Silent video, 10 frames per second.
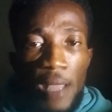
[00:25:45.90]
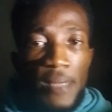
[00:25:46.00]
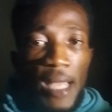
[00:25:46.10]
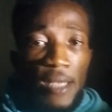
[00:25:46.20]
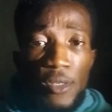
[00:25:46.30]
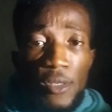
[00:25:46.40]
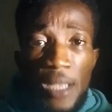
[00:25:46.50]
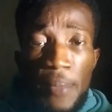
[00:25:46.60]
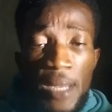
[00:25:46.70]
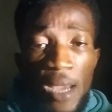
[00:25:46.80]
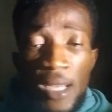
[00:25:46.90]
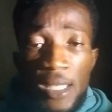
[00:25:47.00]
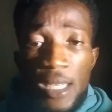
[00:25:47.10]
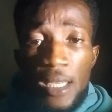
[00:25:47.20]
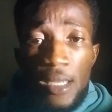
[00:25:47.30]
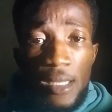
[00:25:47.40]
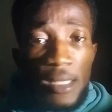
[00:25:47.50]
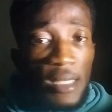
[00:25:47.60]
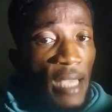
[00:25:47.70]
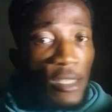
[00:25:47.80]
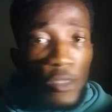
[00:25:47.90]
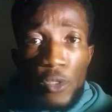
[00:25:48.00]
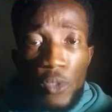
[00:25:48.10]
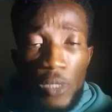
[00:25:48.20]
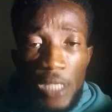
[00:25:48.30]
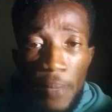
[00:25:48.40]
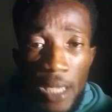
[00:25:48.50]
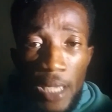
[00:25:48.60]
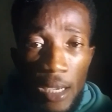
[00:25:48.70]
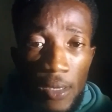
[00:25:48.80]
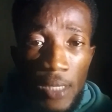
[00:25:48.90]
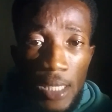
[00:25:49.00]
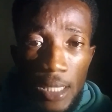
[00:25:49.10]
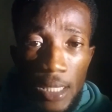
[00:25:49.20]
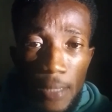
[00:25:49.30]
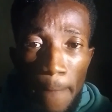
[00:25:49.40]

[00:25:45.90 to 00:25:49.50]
Thanks to social media, honestly. Thanks to social media, honestly.